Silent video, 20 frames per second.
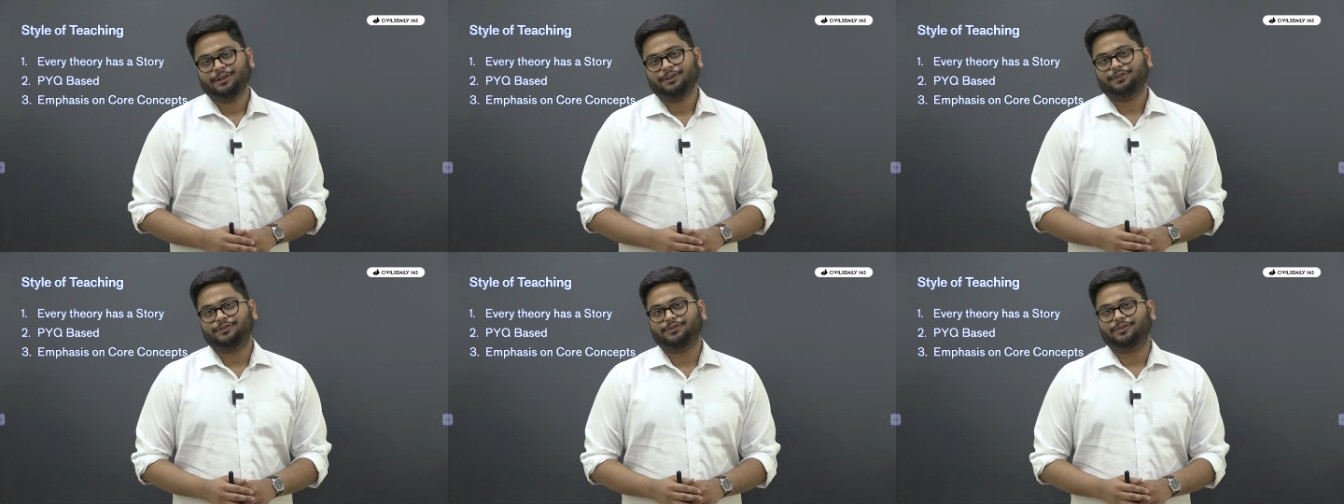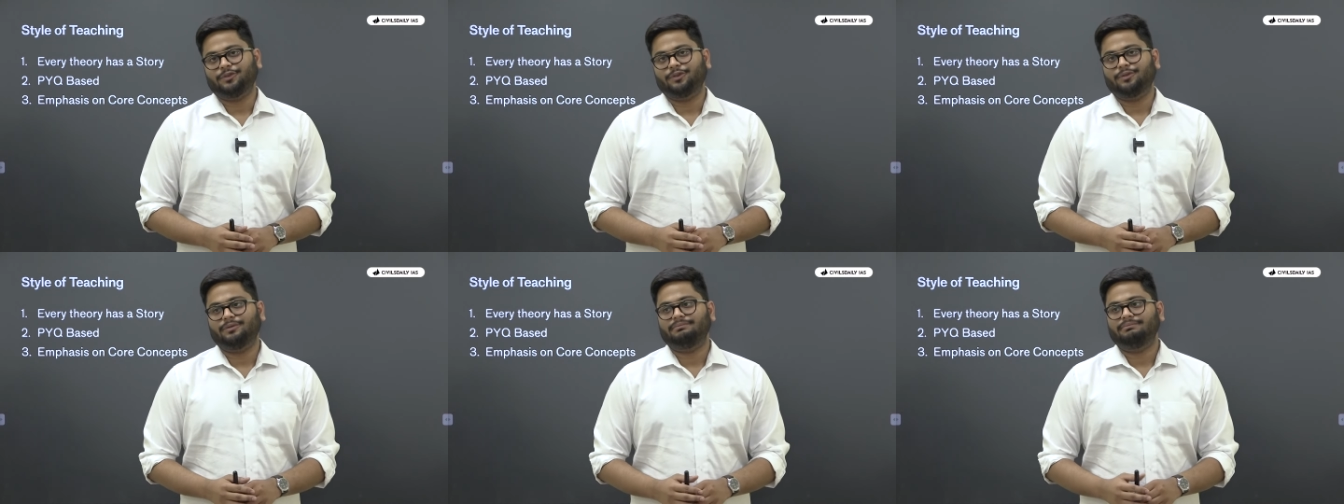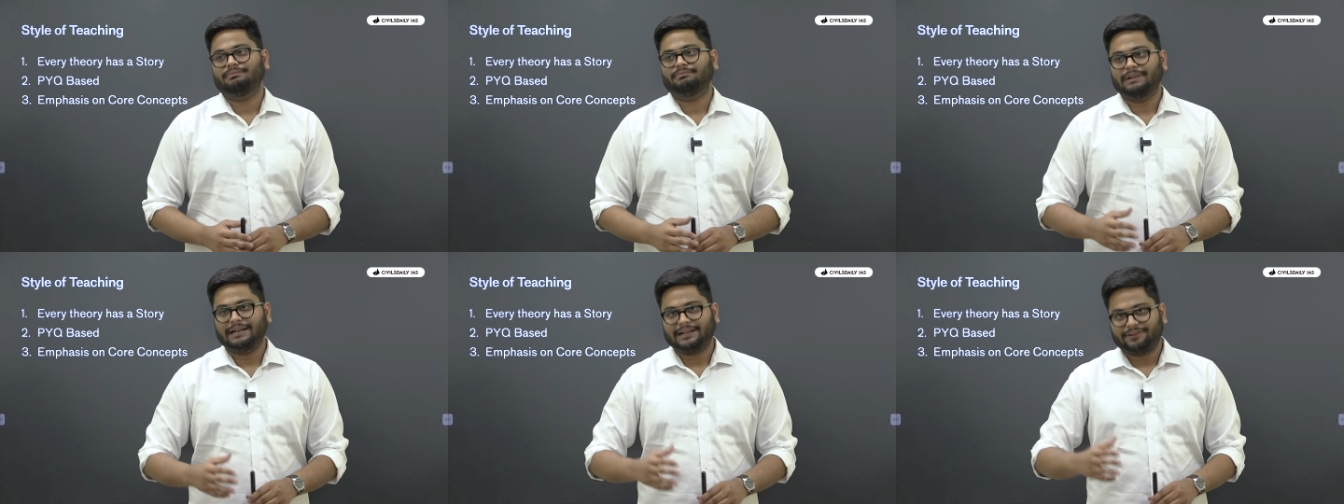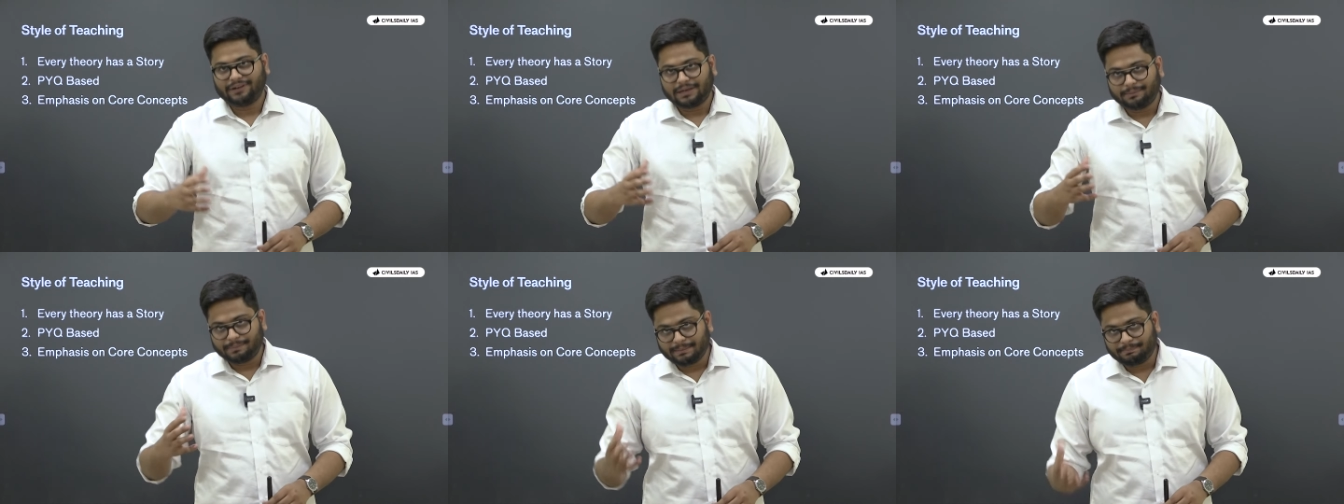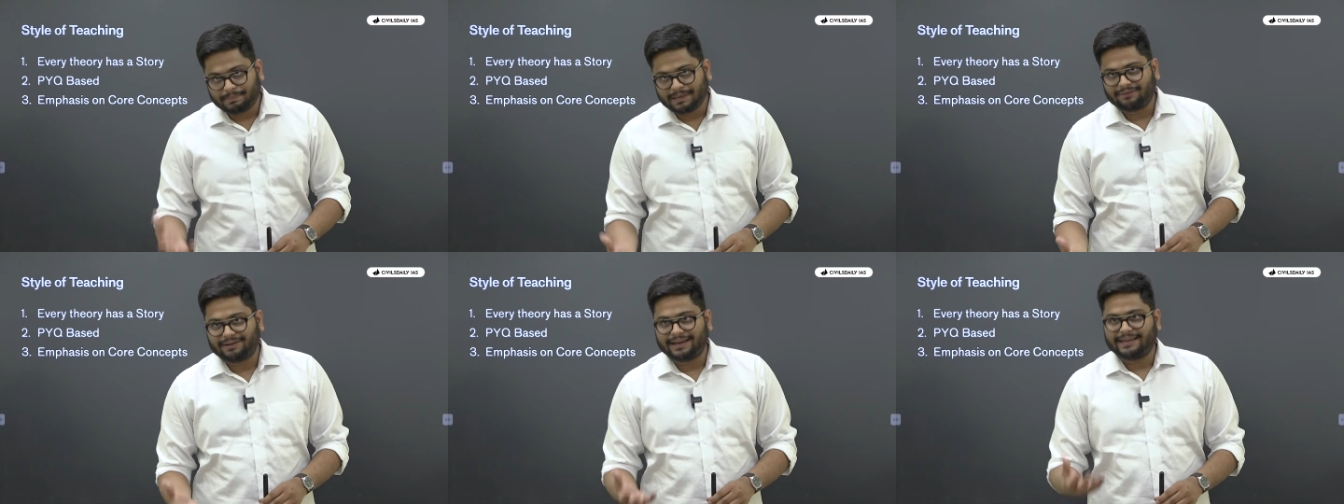So it will be
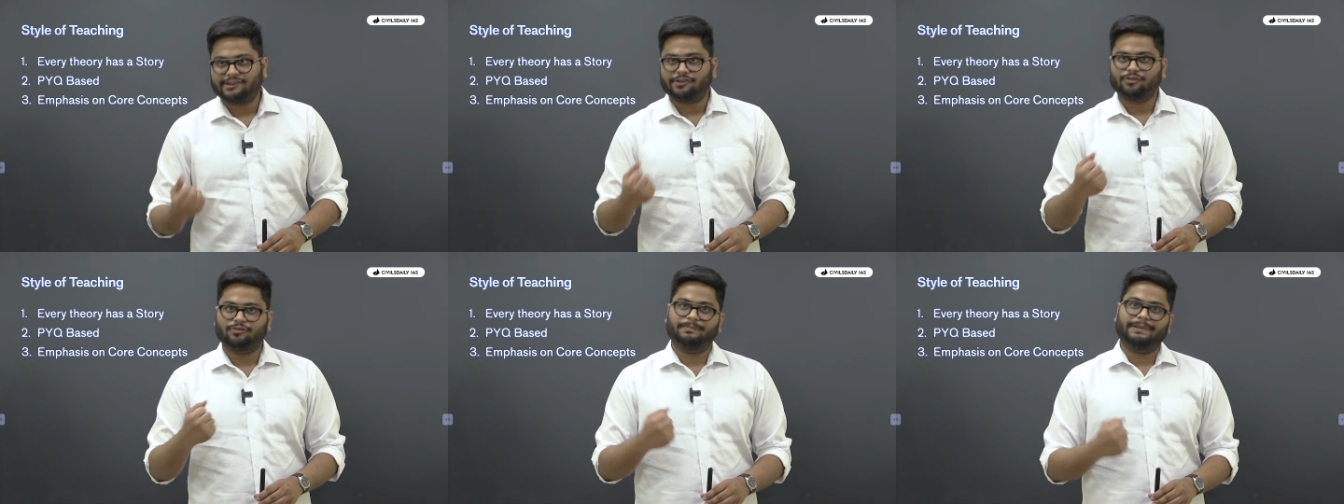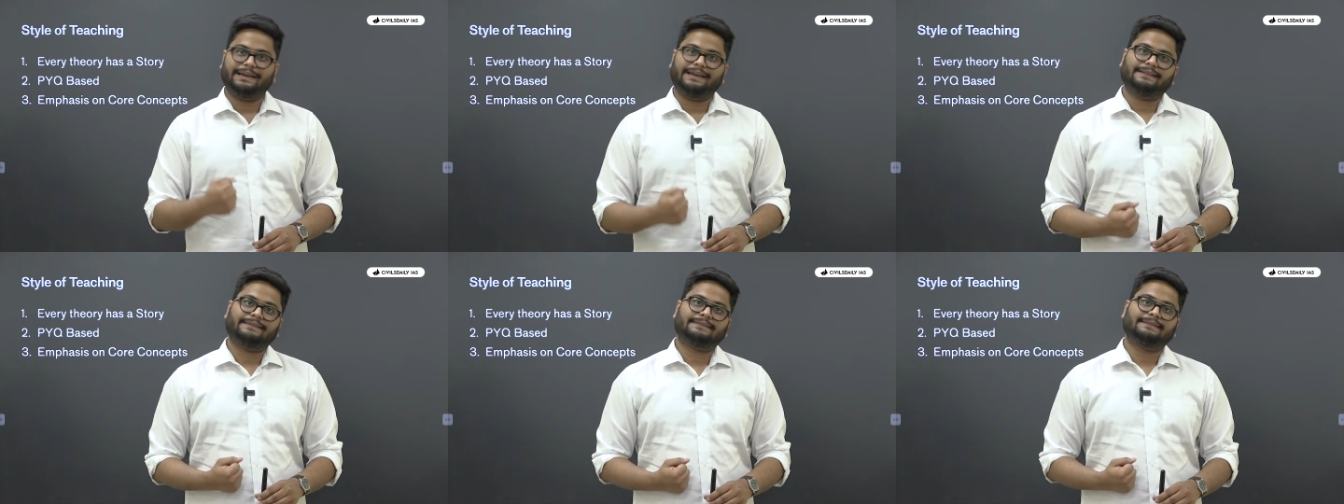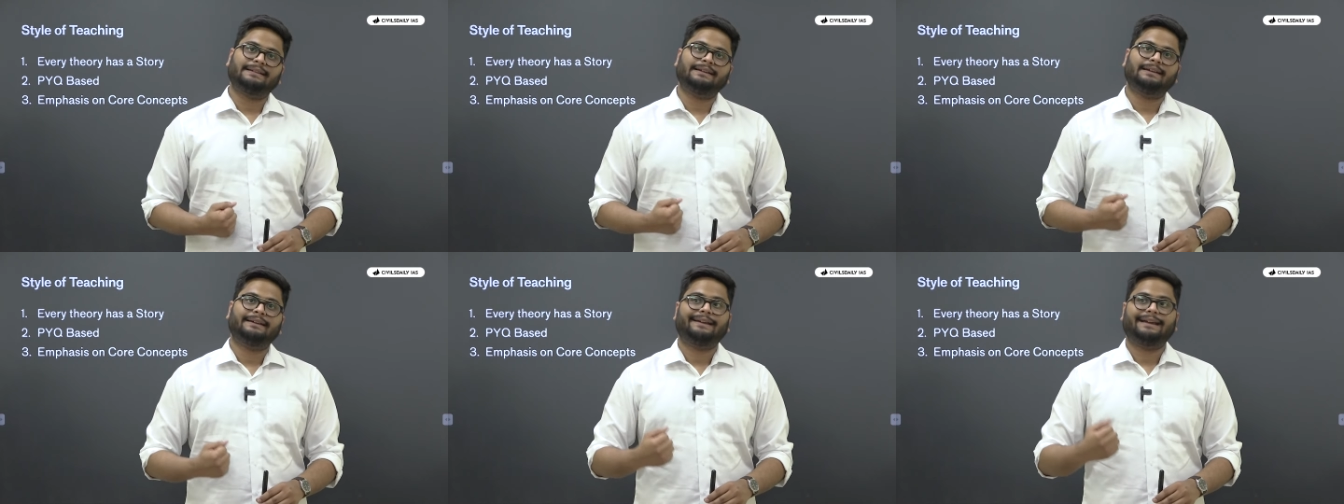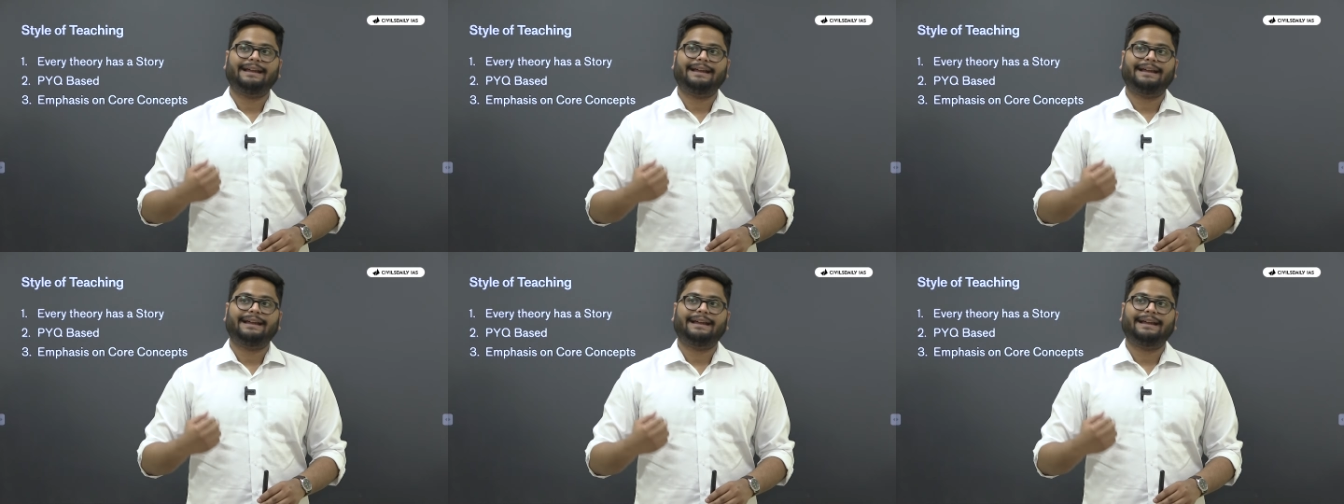P Y Q based.